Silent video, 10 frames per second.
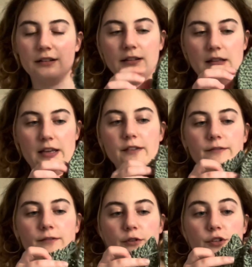
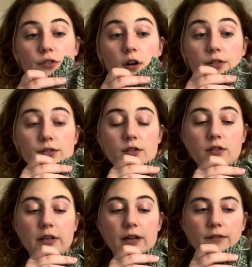leaf, which is also the
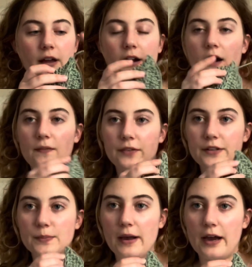leaf, and I got
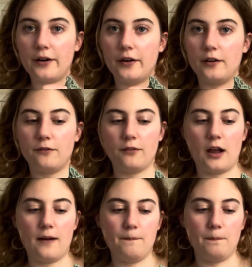this pattern
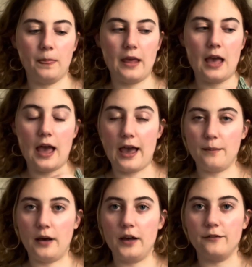from
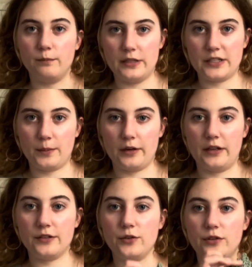Emma of Midsummer
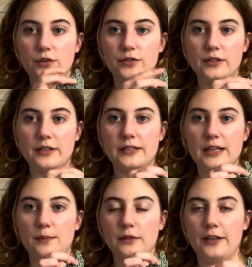Knits, who used this
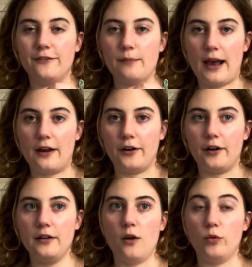same leaf pattern,